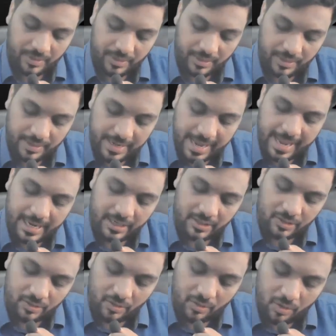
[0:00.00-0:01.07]

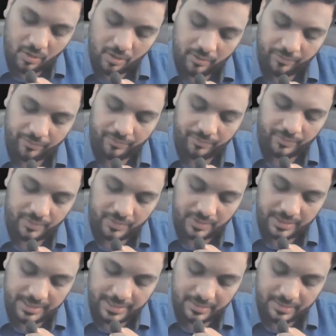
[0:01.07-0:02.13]
dash of
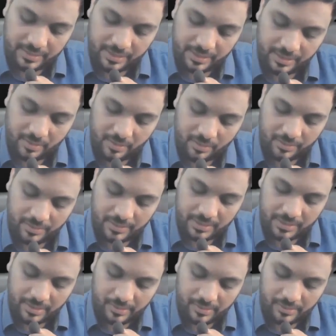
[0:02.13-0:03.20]
GST on
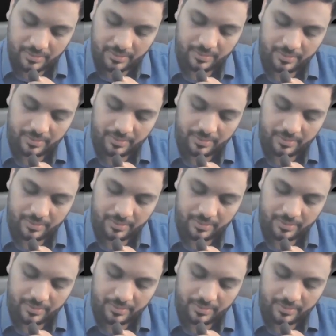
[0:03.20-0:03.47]
sales.